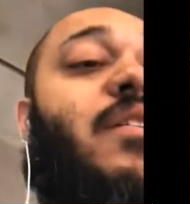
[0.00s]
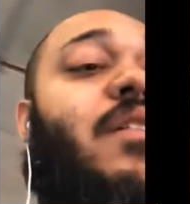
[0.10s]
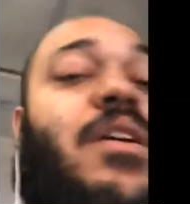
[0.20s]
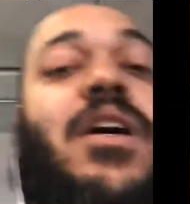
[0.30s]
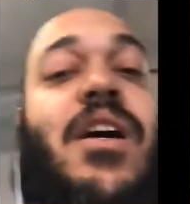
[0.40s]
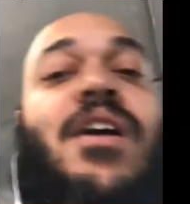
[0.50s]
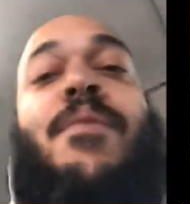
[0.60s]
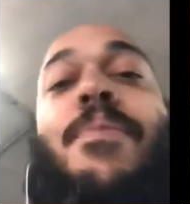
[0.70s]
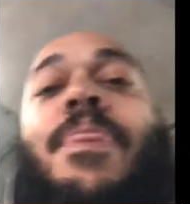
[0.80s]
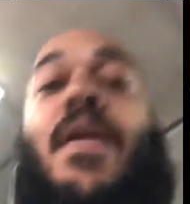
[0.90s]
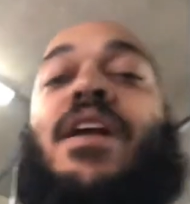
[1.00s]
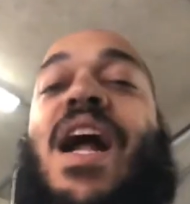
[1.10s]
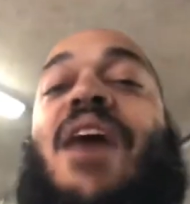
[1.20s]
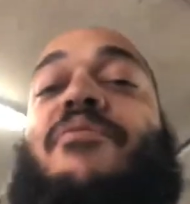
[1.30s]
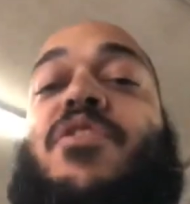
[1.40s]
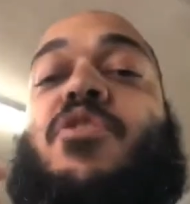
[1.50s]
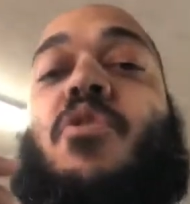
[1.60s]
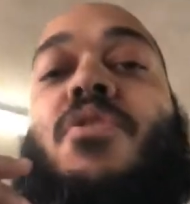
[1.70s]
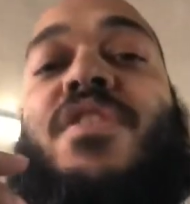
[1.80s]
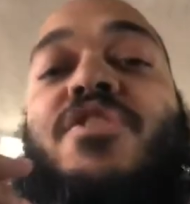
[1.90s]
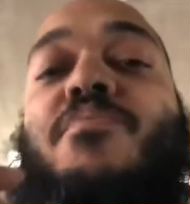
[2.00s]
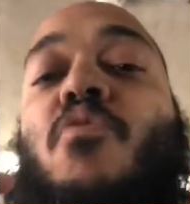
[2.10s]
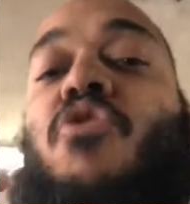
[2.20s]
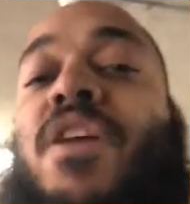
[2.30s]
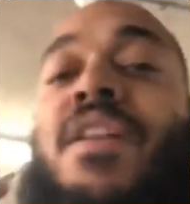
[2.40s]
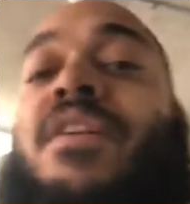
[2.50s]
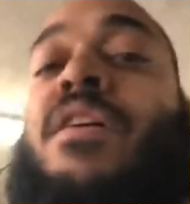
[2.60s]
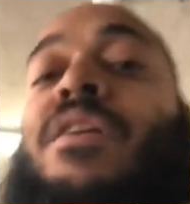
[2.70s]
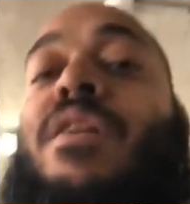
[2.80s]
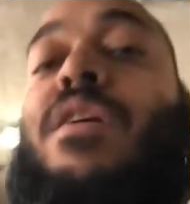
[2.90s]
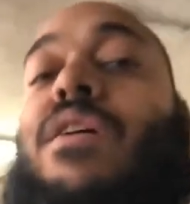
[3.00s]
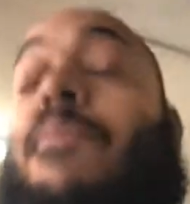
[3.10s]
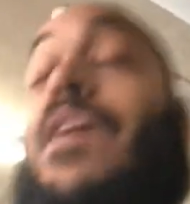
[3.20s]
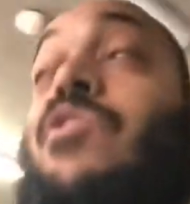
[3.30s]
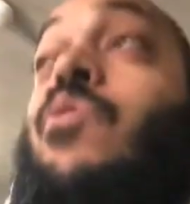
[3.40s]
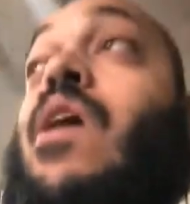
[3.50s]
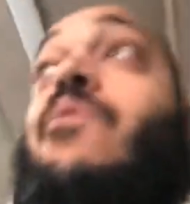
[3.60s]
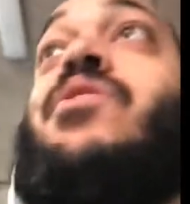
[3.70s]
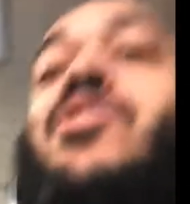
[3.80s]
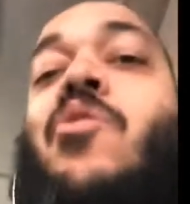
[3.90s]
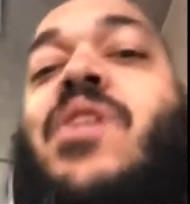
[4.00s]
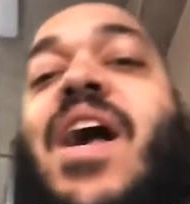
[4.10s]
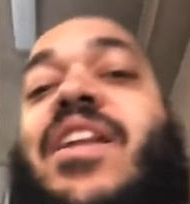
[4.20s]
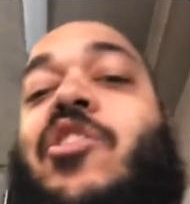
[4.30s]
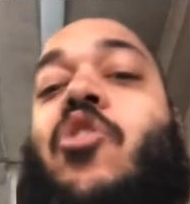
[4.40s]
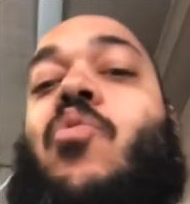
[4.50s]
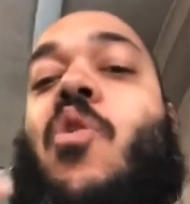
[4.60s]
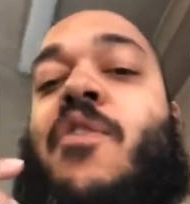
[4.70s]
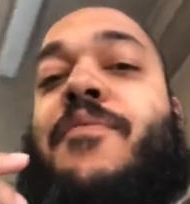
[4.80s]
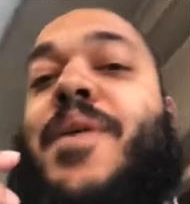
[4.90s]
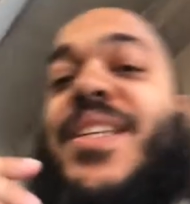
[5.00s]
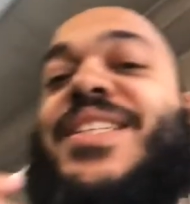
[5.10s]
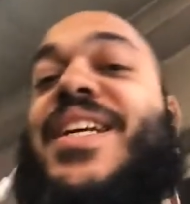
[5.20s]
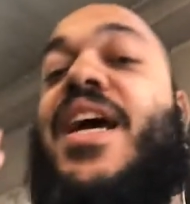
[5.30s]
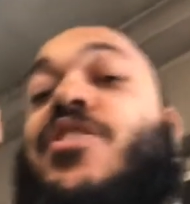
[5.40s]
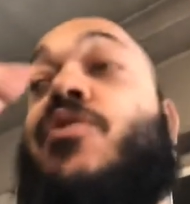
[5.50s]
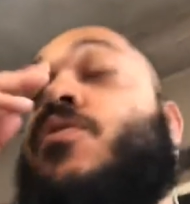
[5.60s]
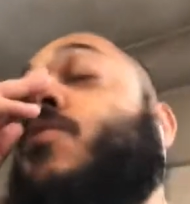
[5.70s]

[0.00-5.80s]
Conference call this morning about 2 hours ago kind of threw off my schedule.